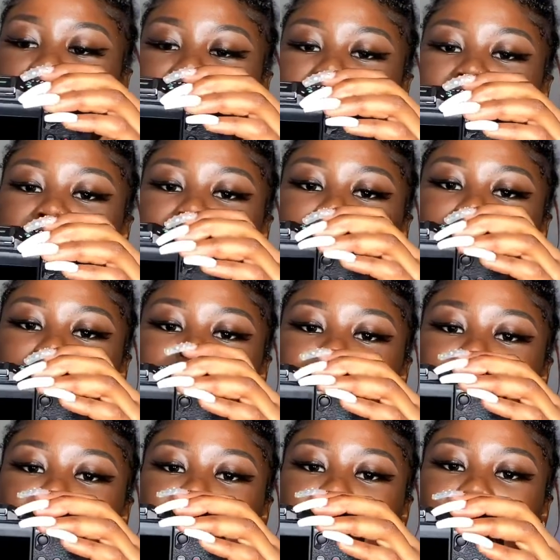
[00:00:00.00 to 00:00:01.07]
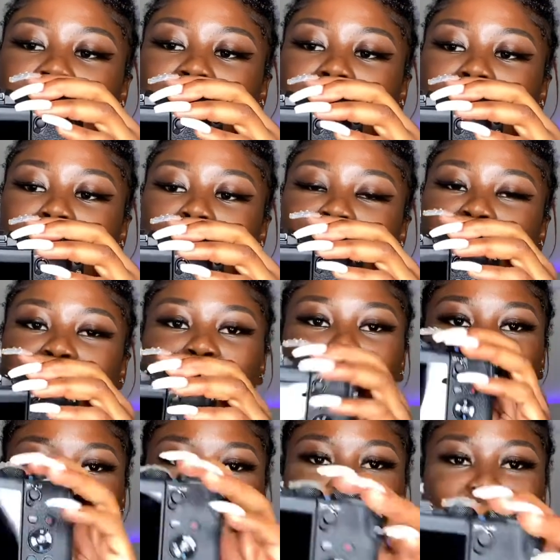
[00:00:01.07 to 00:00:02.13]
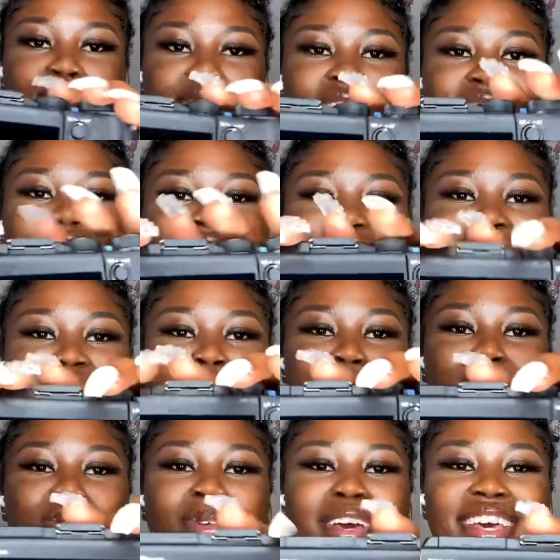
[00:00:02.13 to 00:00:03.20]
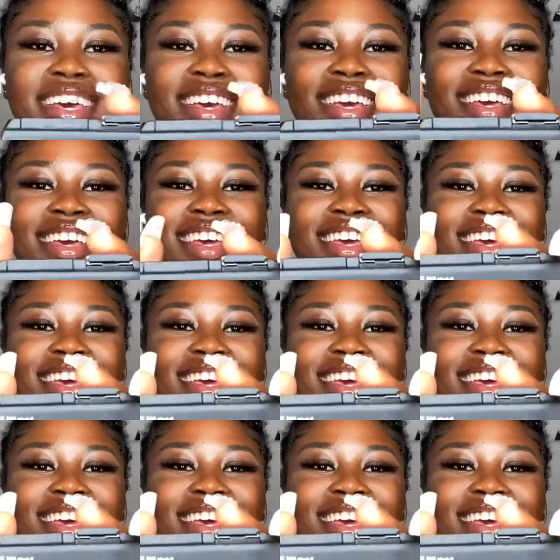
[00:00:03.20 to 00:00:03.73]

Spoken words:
cameras, but boo, get into it.